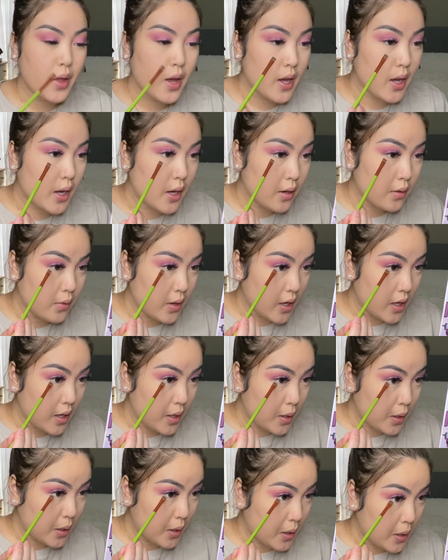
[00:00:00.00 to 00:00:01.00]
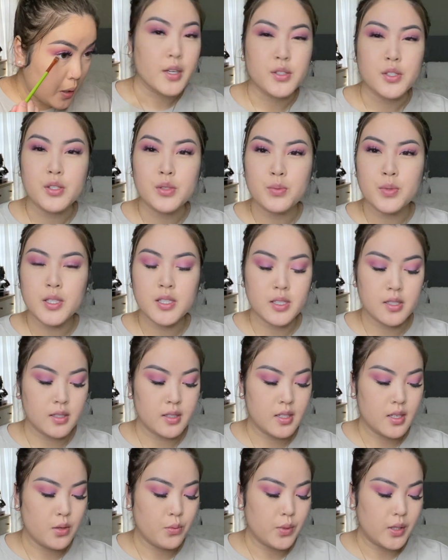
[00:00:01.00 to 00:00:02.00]
line right here. I just wanted to
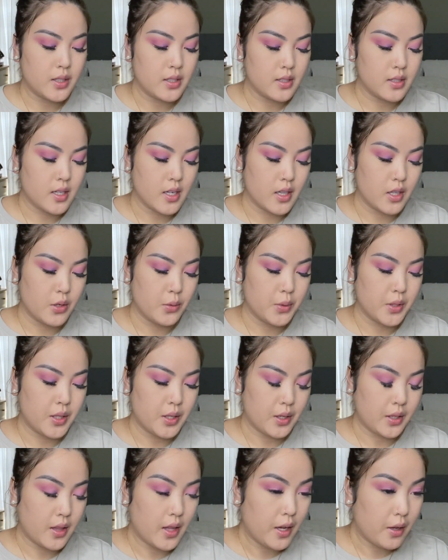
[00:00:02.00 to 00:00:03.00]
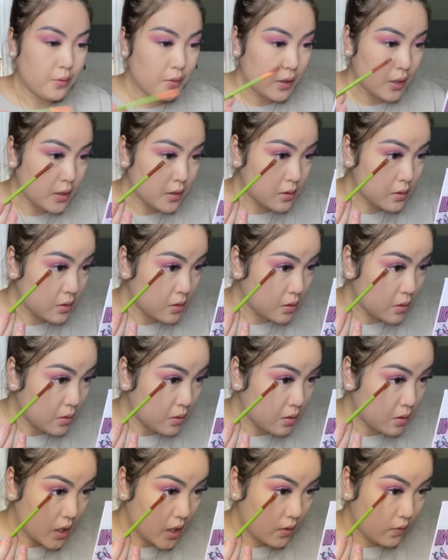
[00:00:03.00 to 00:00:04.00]
see what this color would look like first.
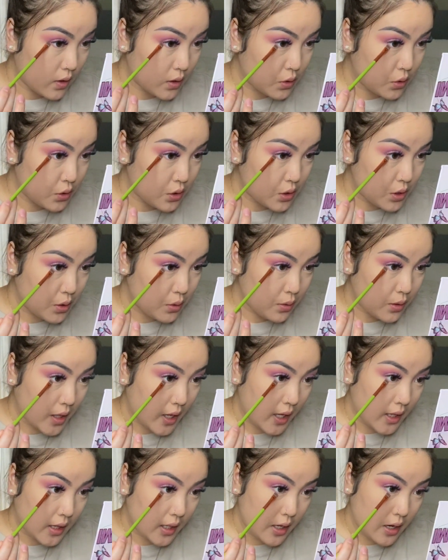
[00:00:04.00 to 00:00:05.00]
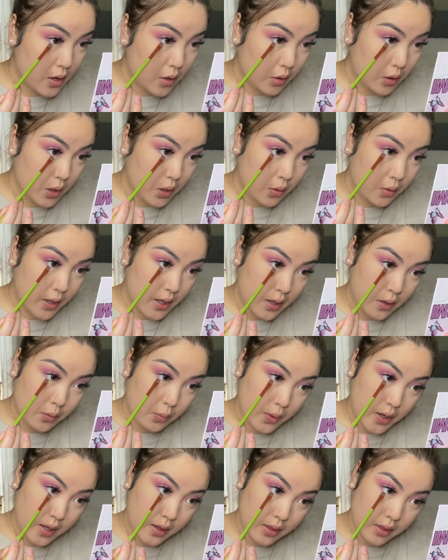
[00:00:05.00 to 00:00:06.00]
If it's too light, then I'll go in
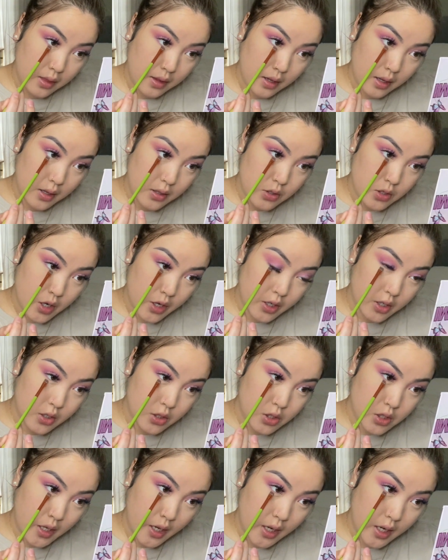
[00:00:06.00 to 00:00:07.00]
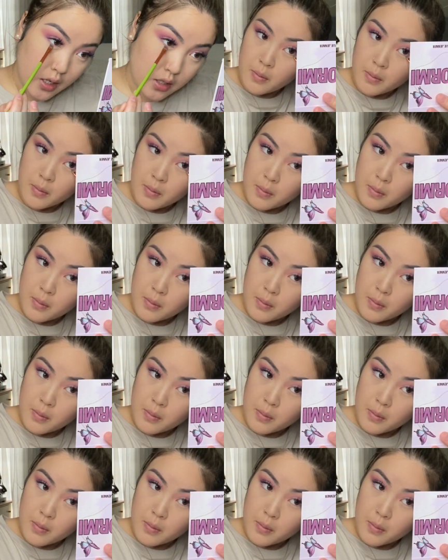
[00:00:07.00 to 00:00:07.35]
with the darker shade.